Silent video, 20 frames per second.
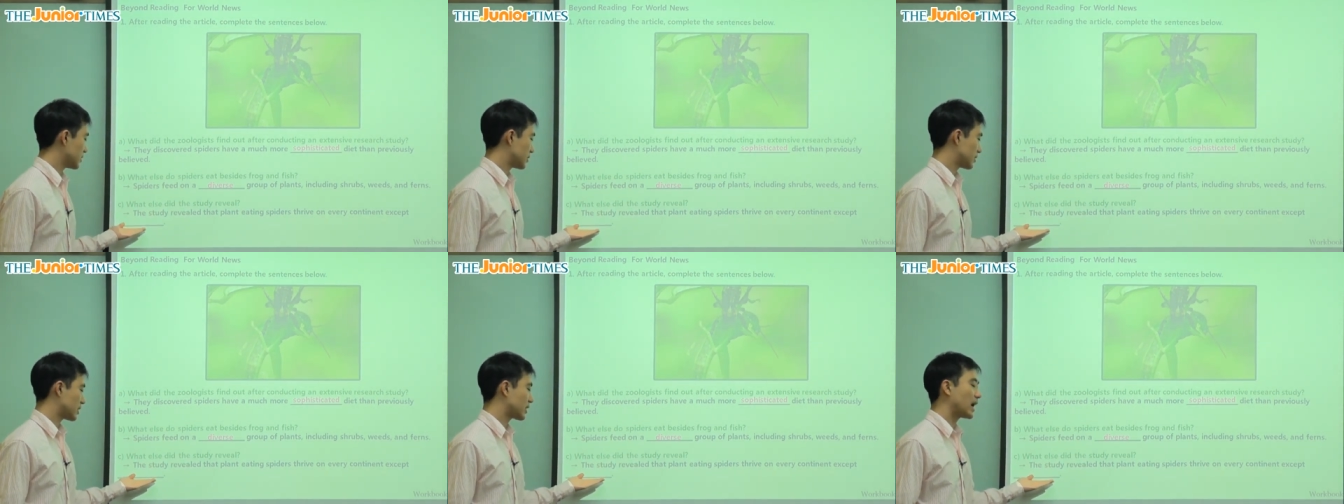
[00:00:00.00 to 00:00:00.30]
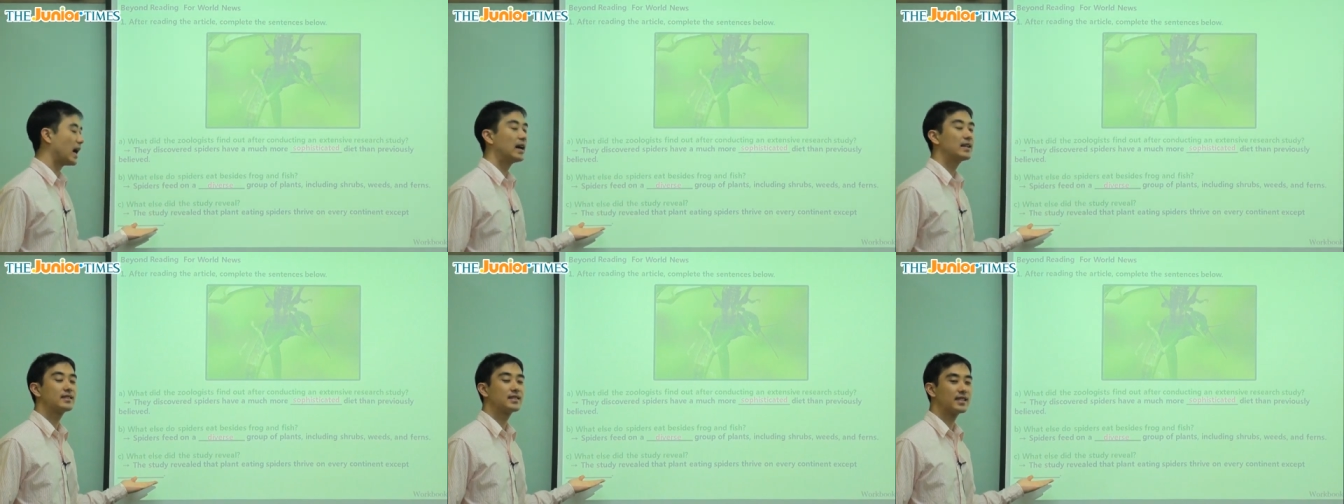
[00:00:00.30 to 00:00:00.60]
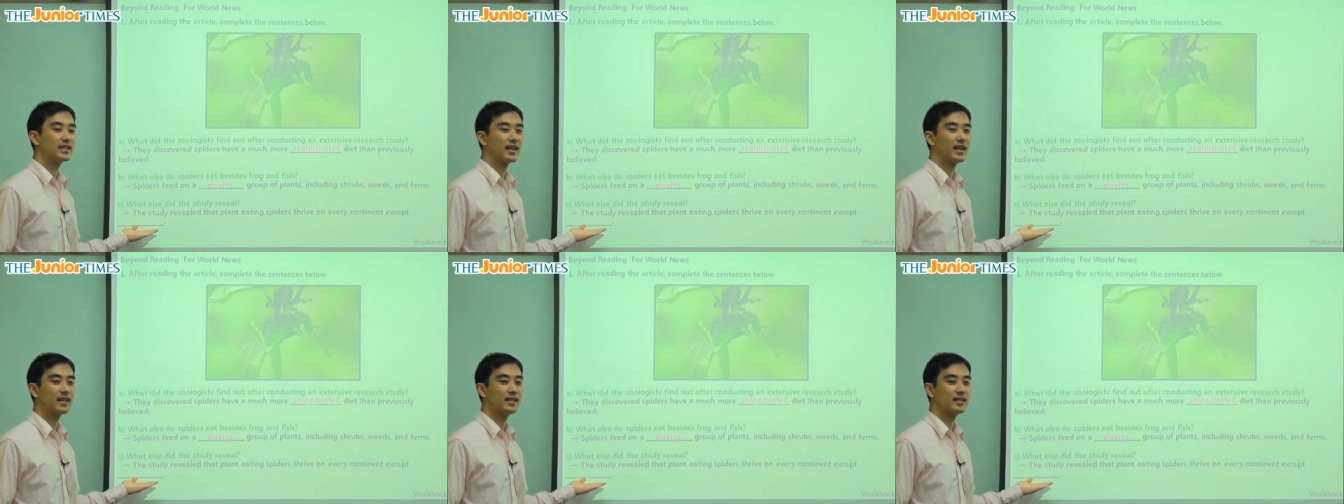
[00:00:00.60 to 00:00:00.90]
the
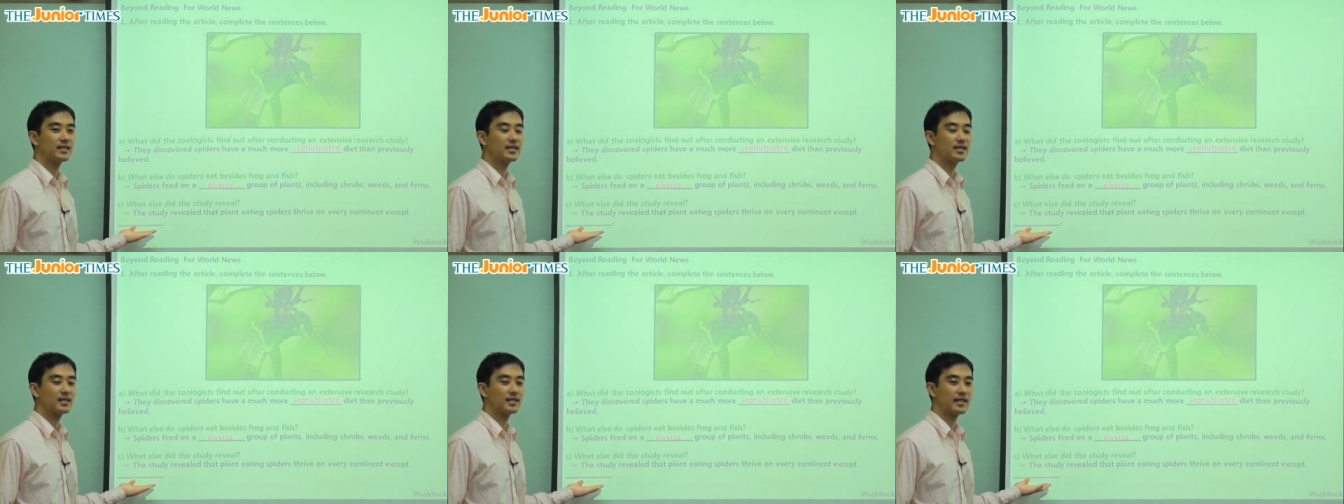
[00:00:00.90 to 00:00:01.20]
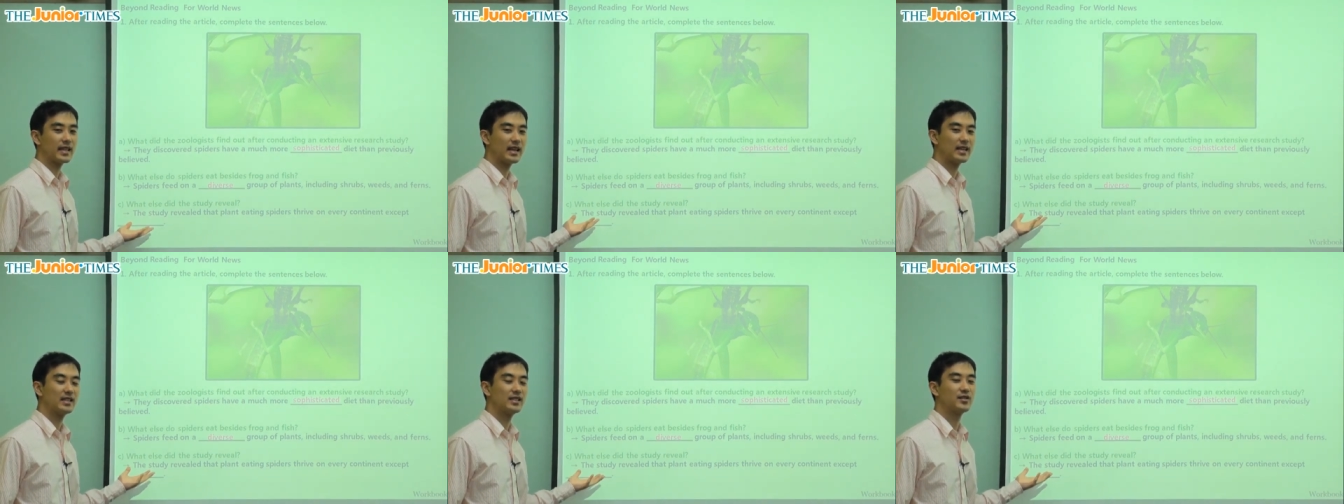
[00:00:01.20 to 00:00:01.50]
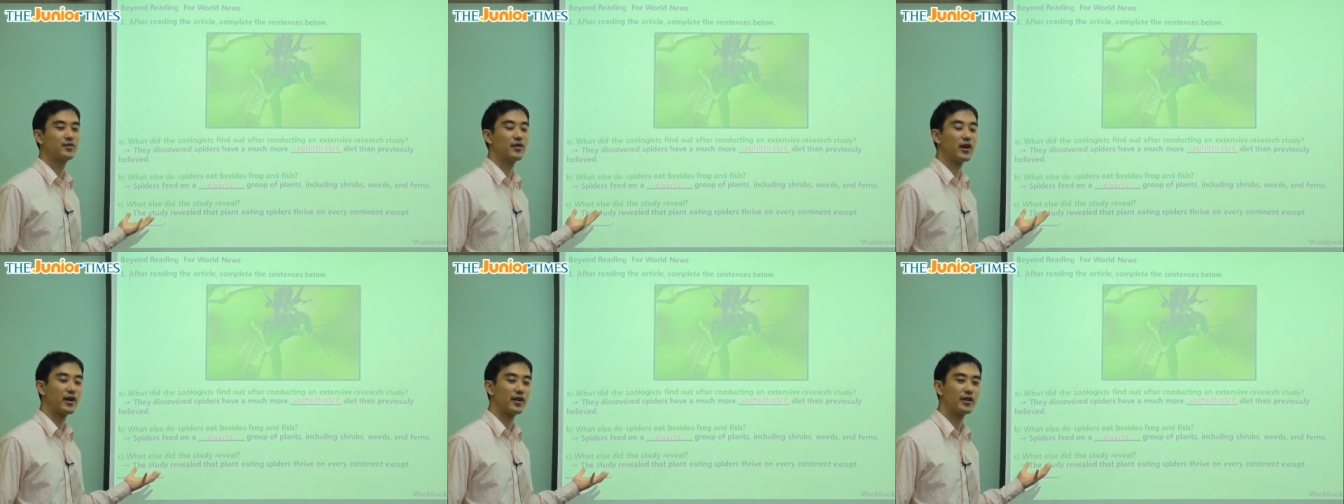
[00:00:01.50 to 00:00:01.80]
continent that
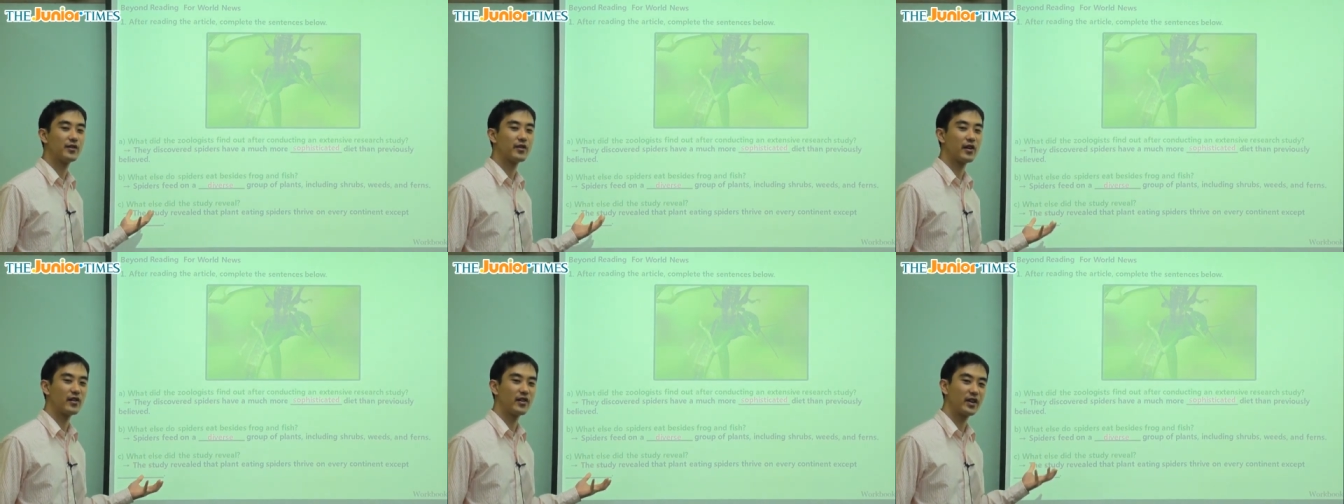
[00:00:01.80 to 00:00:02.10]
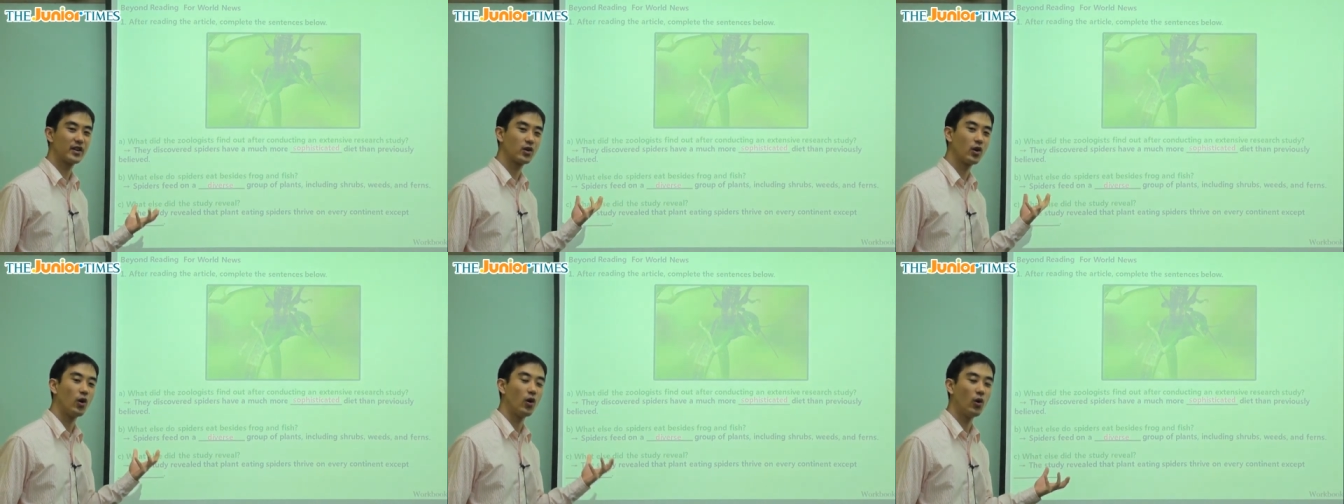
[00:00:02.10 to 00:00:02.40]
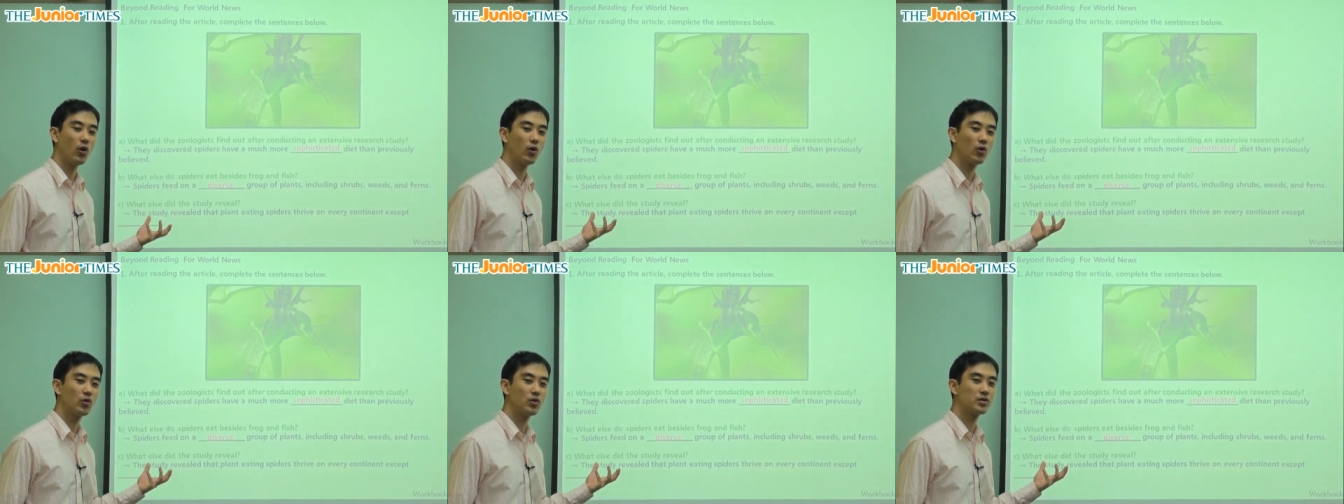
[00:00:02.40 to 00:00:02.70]
is very, very
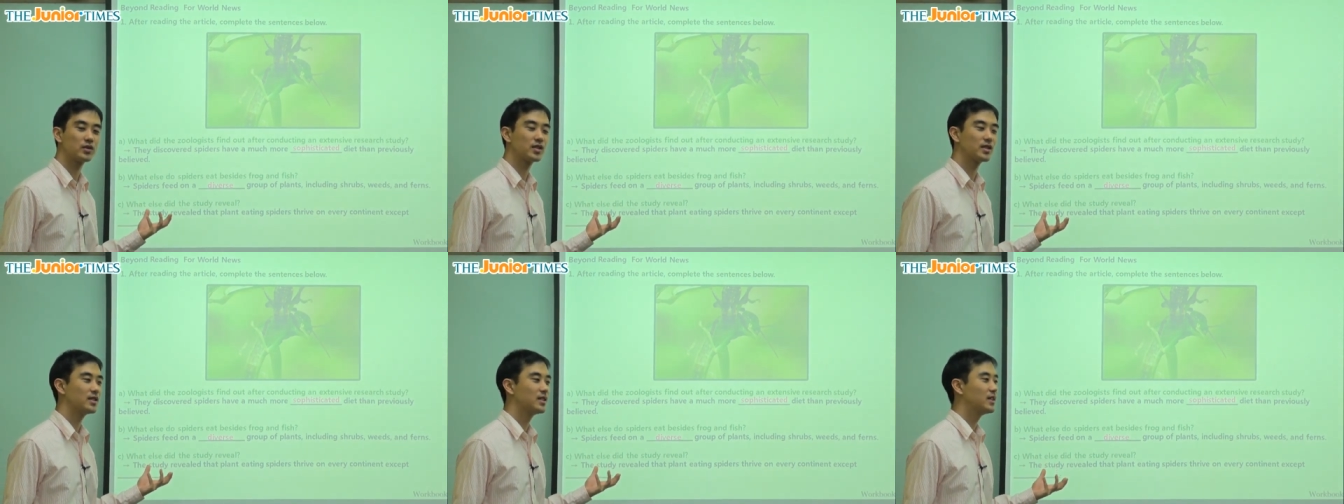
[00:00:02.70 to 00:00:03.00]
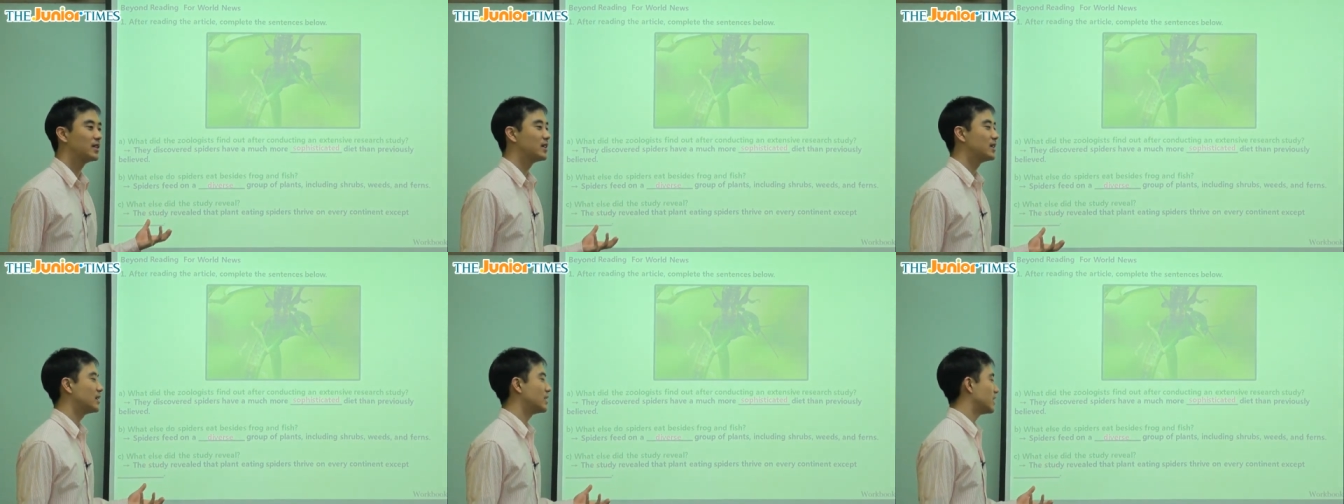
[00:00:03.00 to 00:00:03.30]
cold